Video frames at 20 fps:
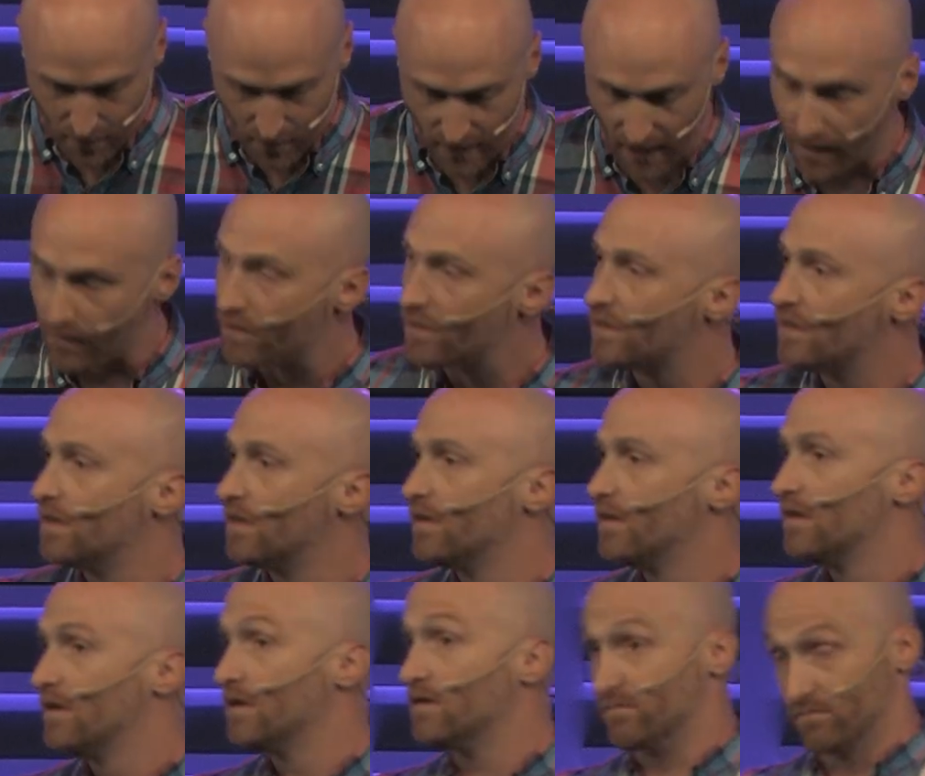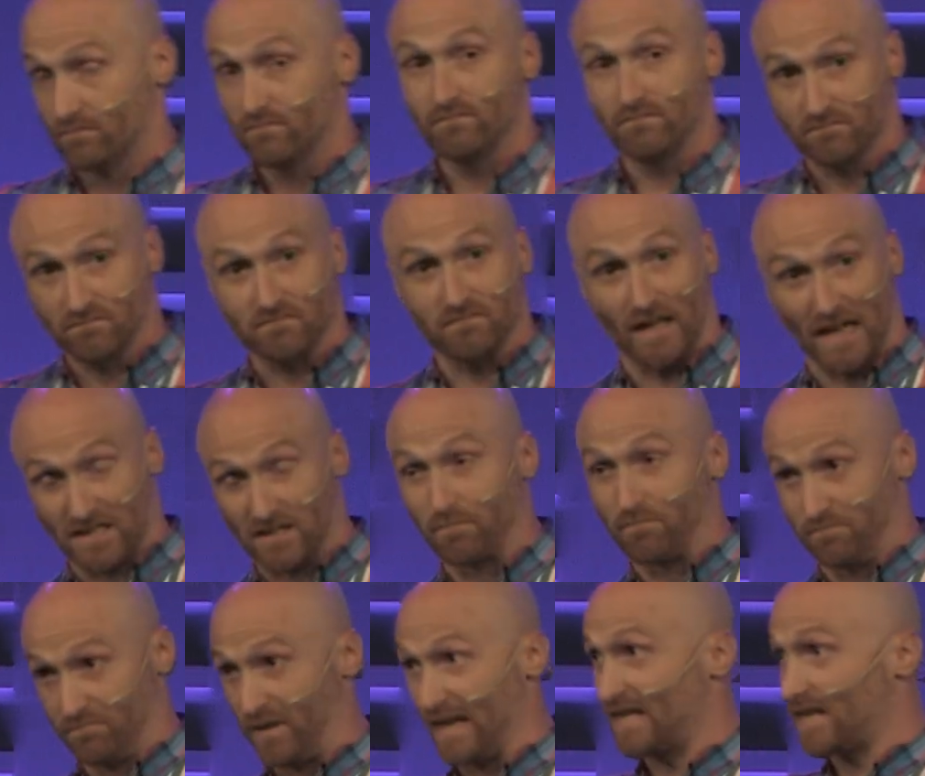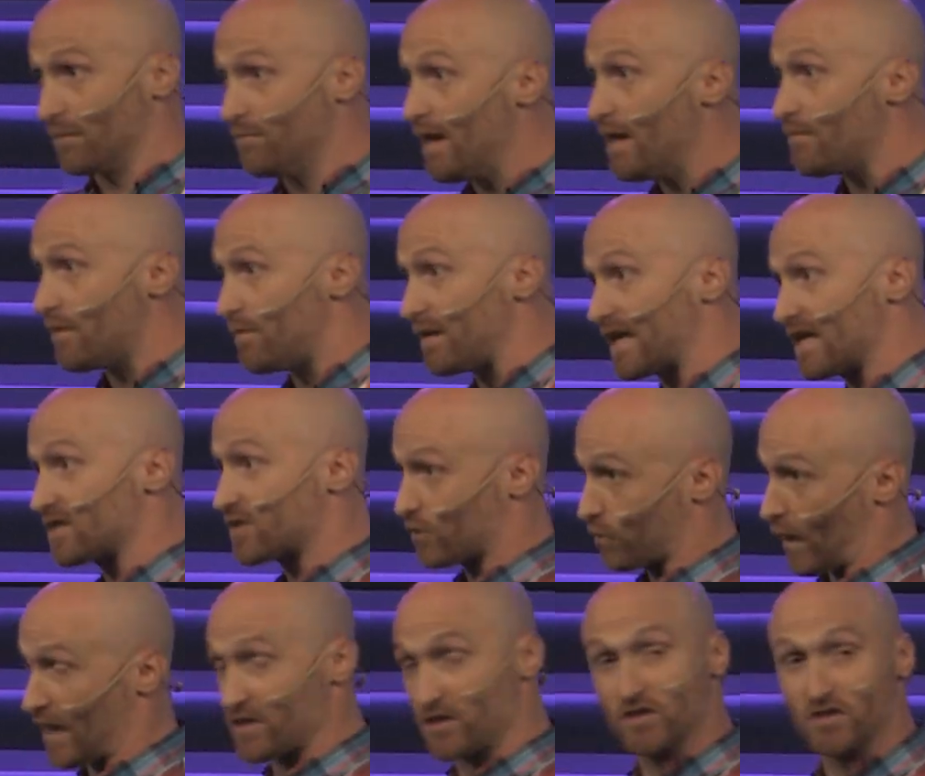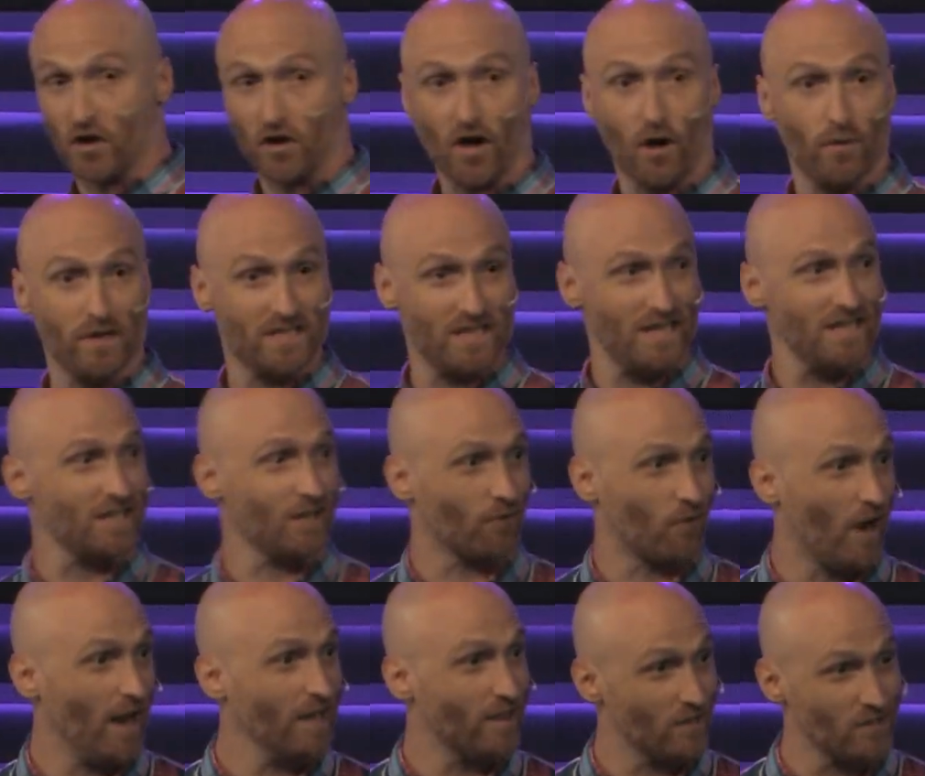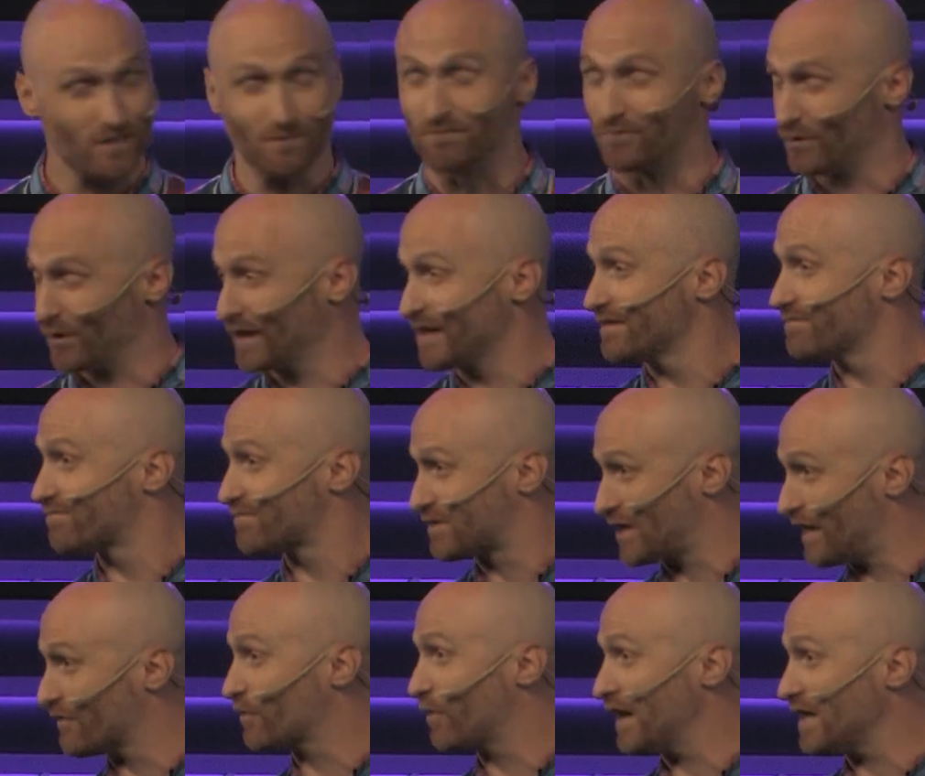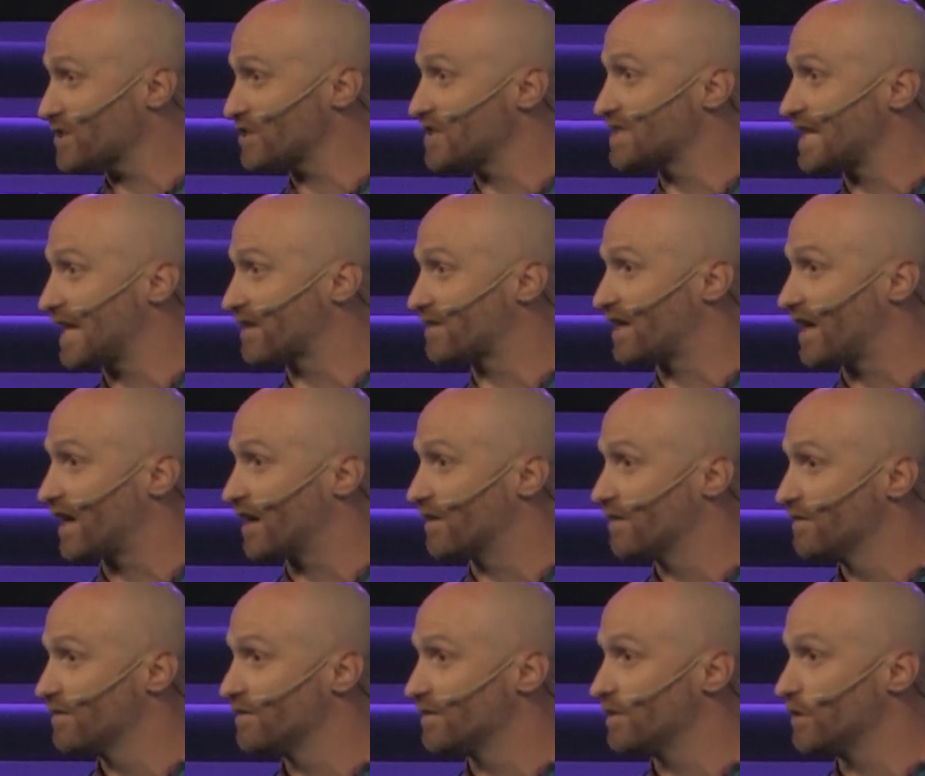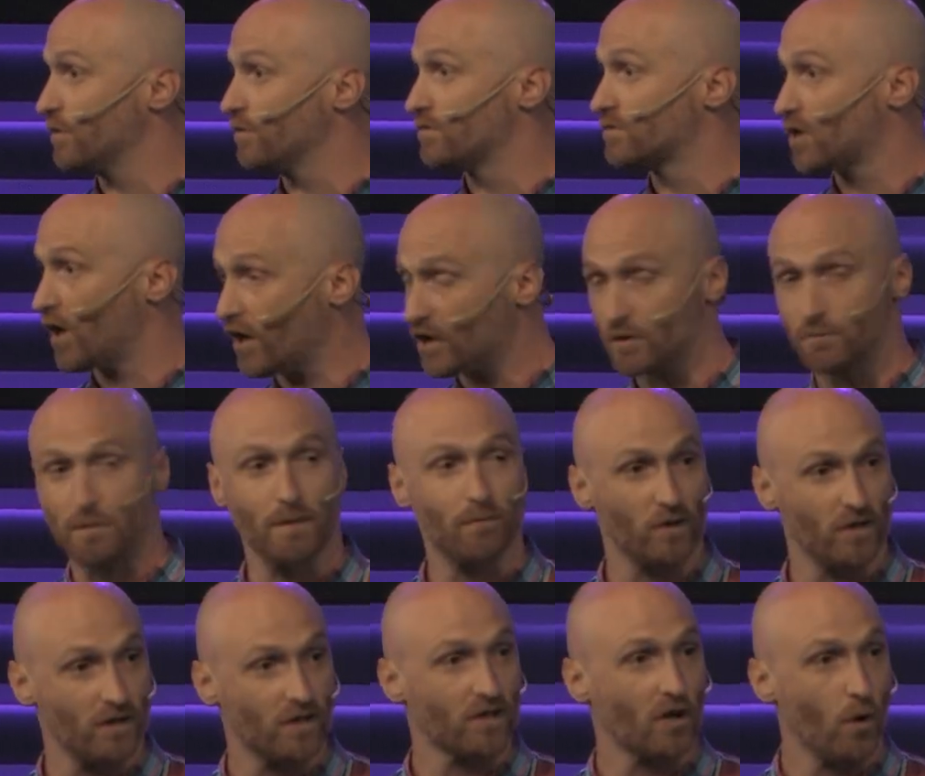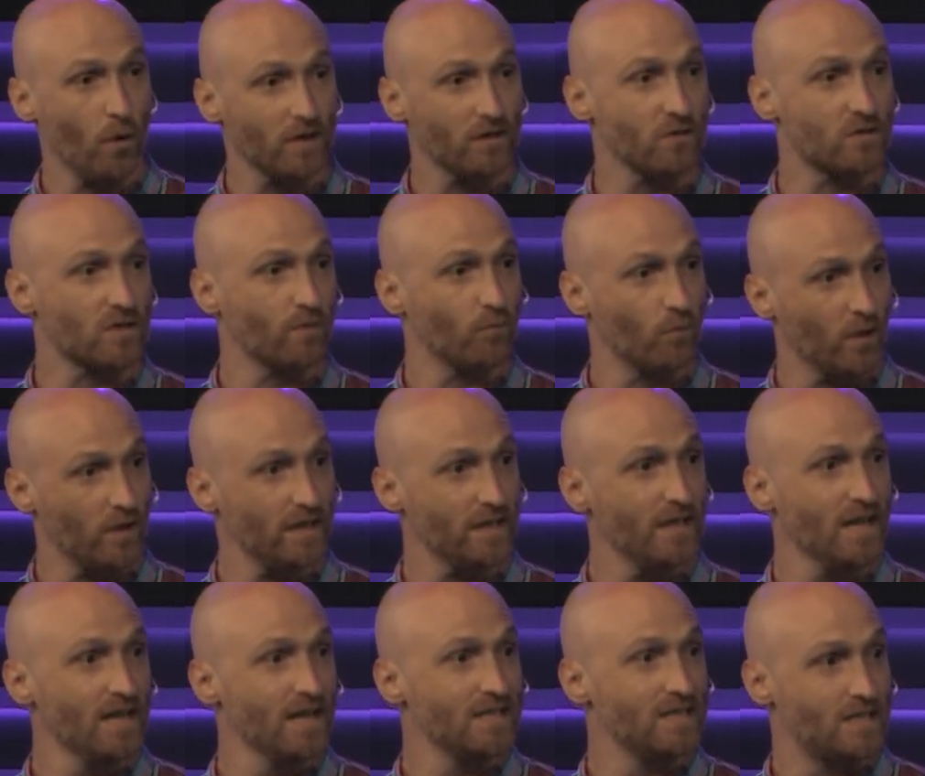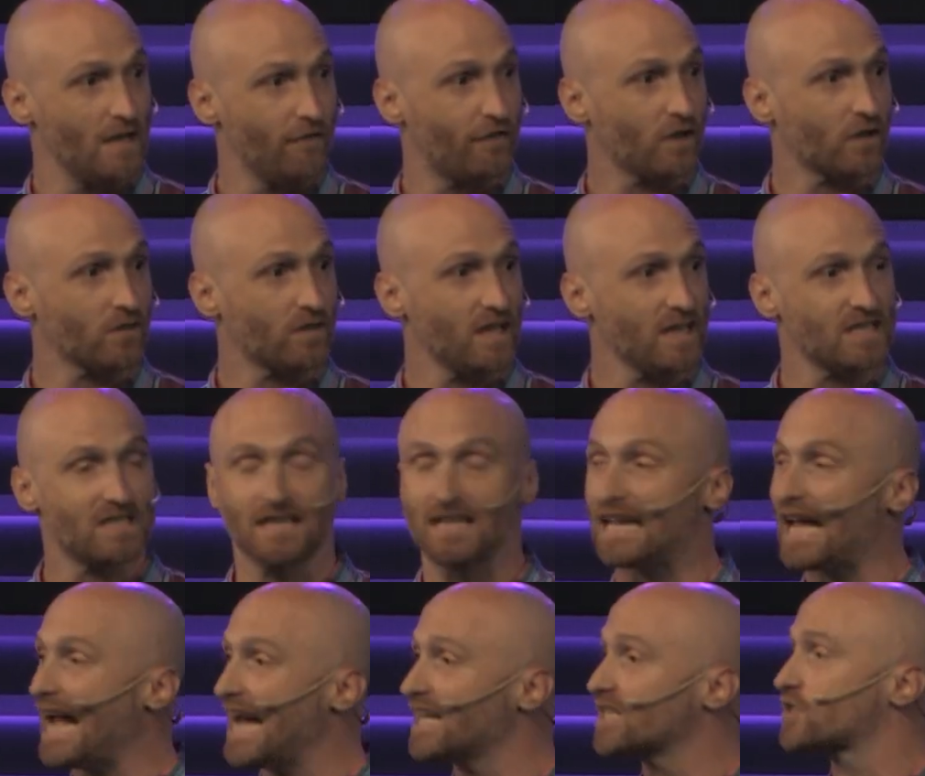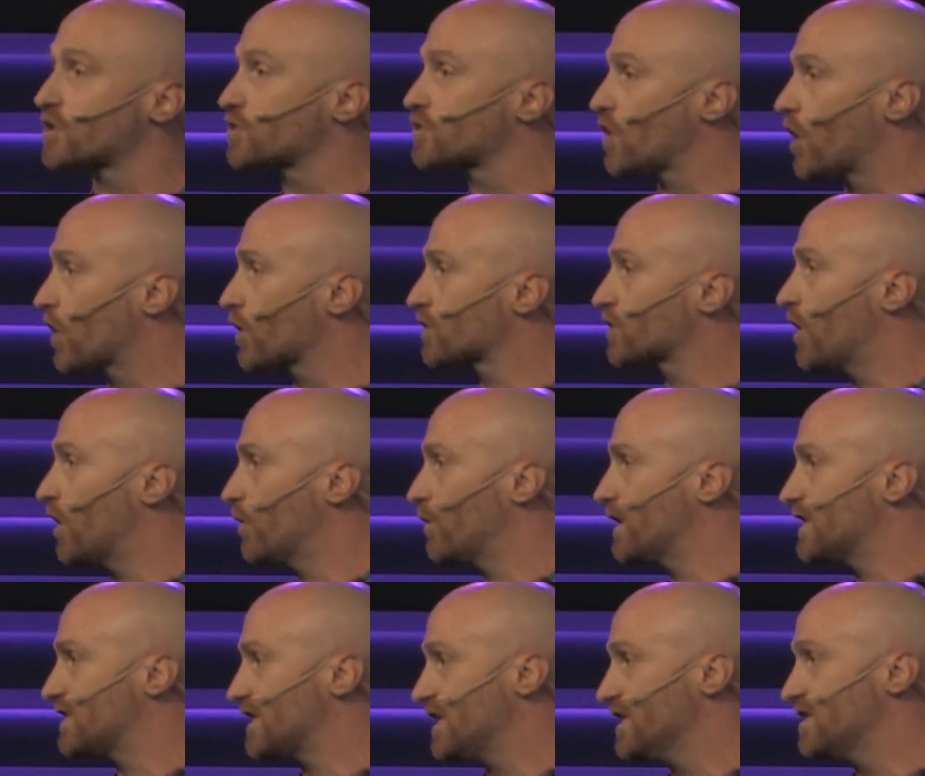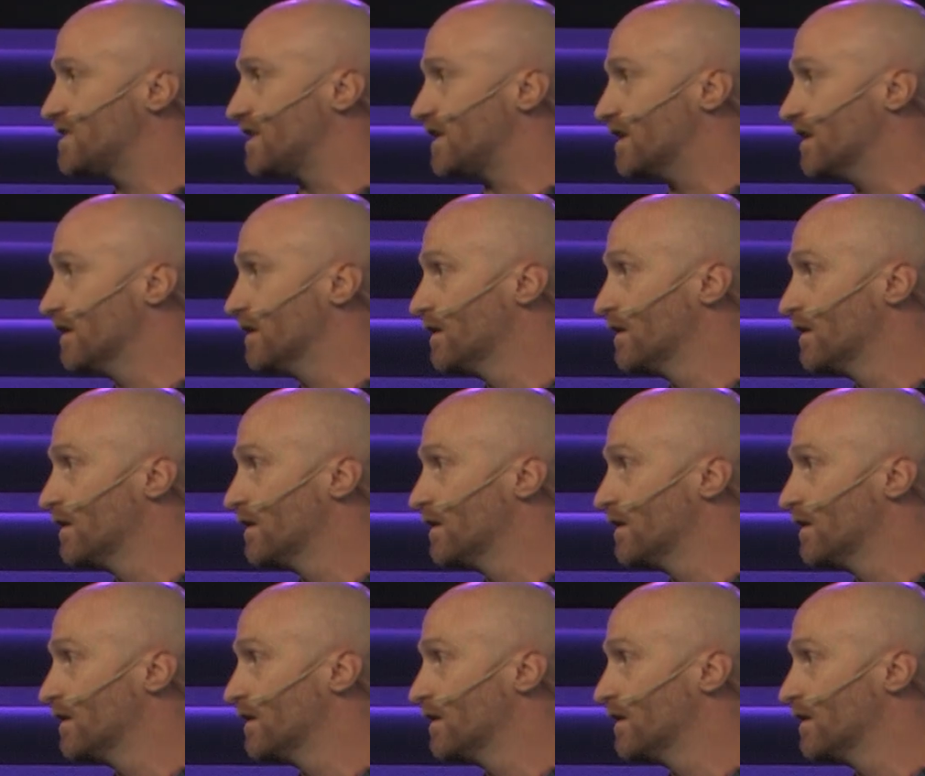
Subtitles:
Now, that's a big commitment because questions aren't always easy, right? There's some really tough questions out there. You talk to people and they're going through some really difficult things and the answers aren't always easy.